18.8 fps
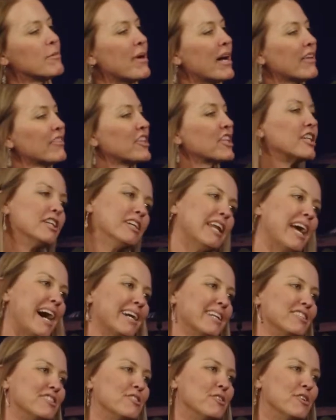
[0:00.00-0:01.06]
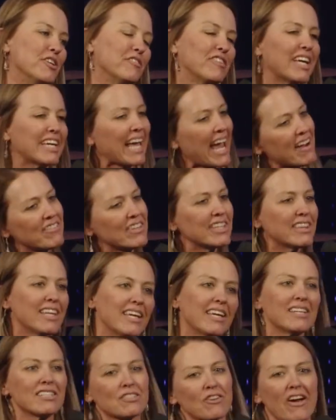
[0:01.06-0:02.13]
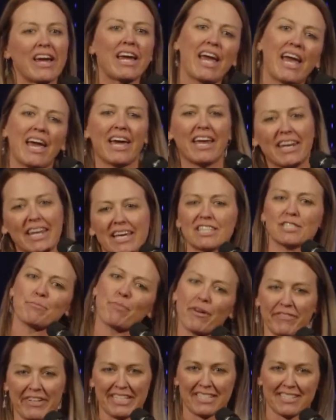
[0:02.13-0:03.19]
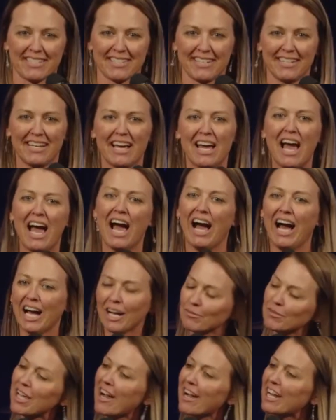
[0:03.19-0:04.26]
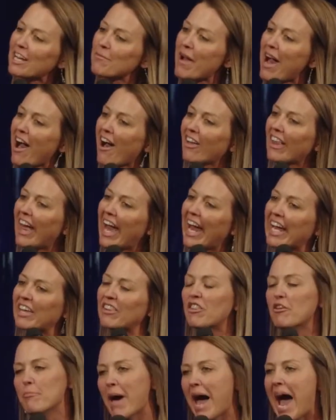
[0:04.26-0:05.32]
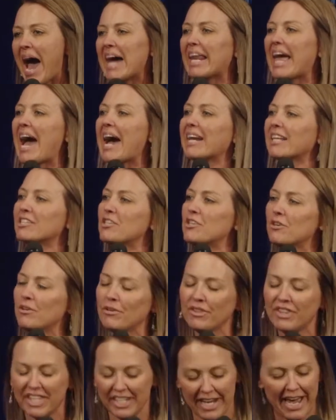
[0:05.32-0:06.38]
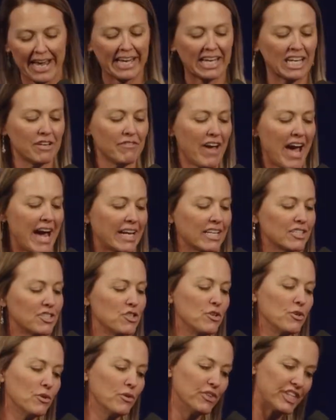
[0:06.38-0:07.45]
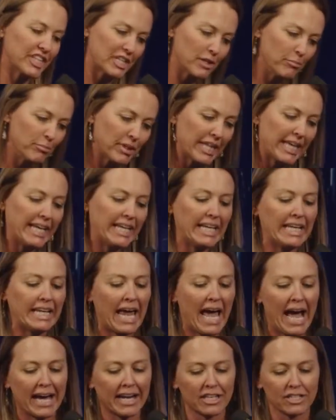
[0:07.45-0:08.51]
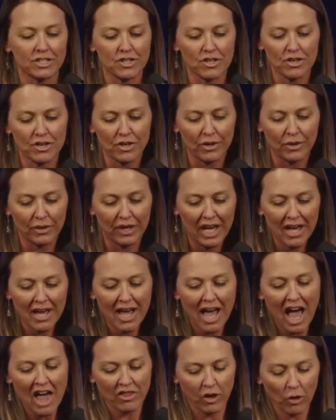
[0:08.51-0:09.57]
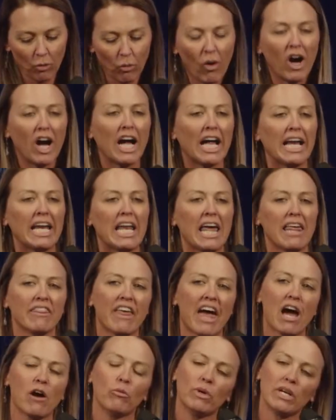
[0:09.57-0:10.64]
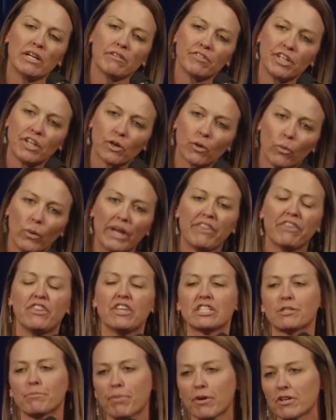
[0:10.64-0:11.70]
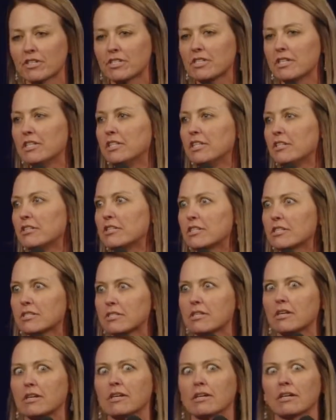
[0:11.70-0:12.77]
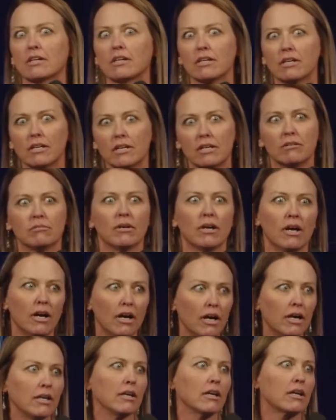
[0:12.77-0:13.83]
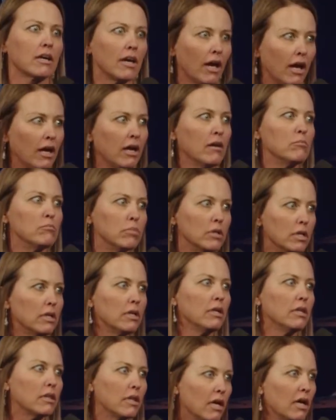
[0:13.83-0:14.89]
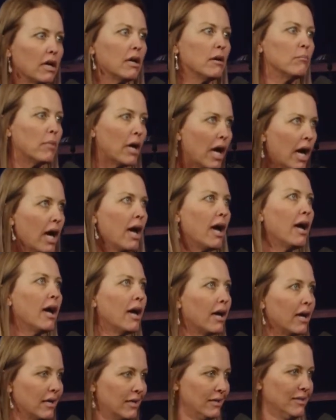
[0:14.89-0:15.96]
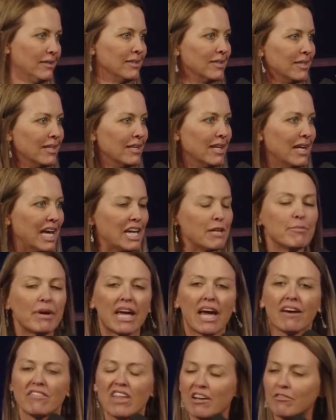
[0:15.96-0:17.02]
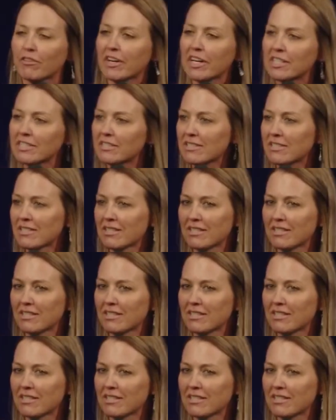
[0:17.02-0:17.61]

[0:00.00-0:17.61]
about the good attitude of like everything is great and it's perfect. I'm talking about like the bad attitude, the negative attitude, the complaining attitude, the one that whenever you're with this person, you're just like, come on, it can't be that bad. Anybody have that friend?